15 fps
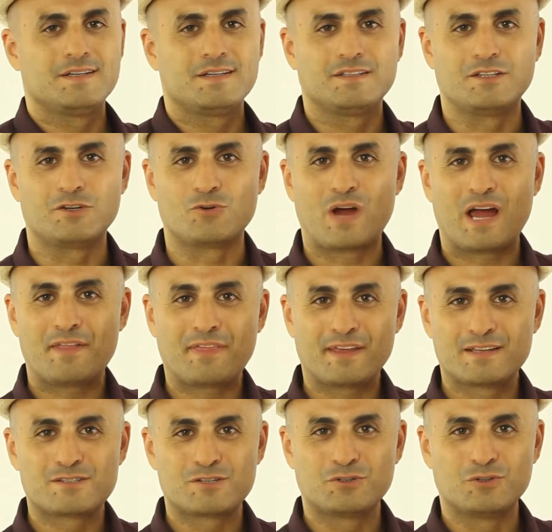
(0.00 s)
The right
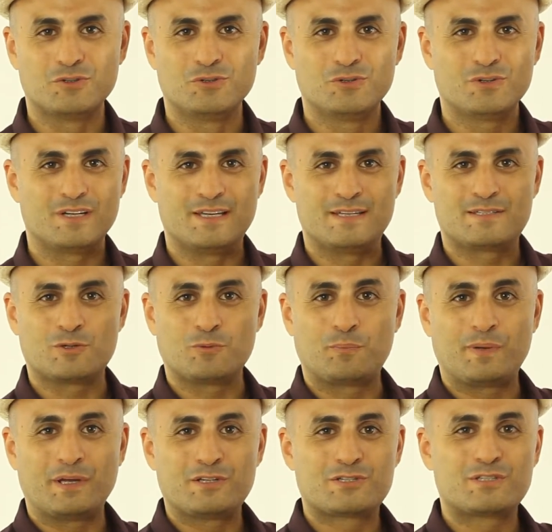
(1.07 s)
thing to do is to
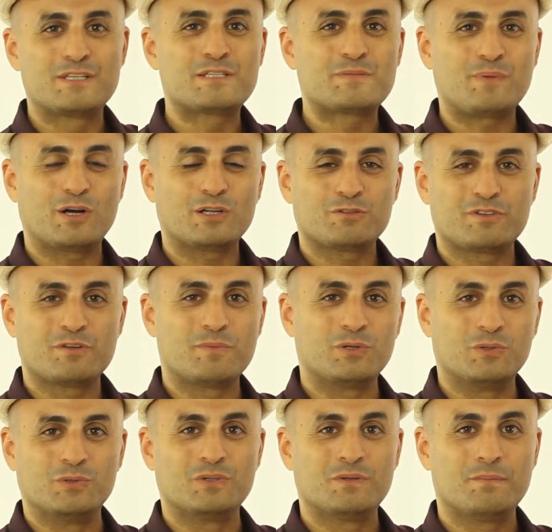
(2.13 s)
pinch this part of the
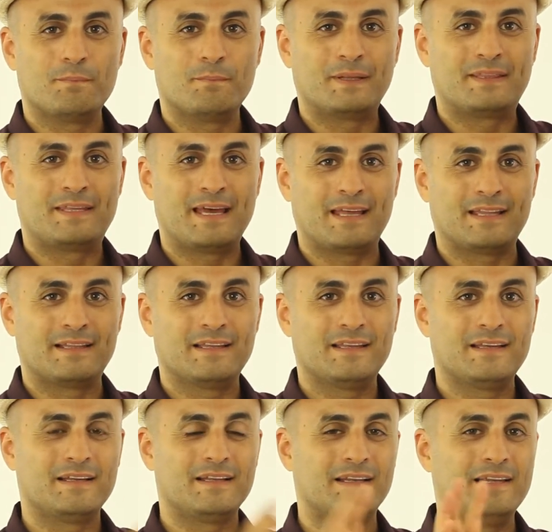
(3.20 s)
balloon, but then
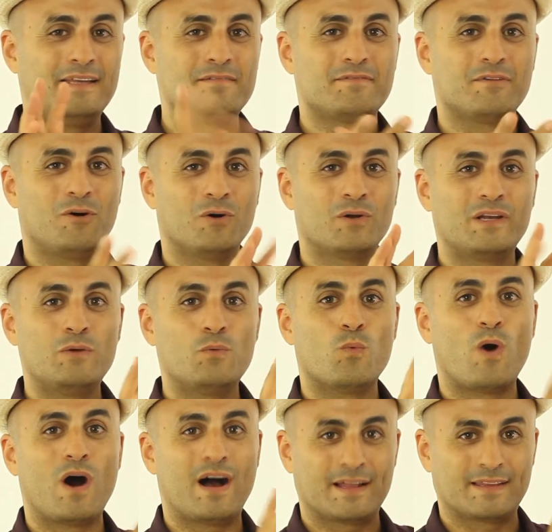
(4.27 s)
leave only
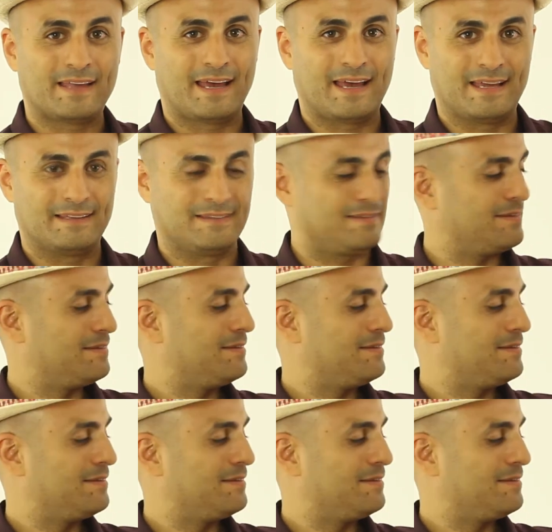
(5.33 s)
one hand.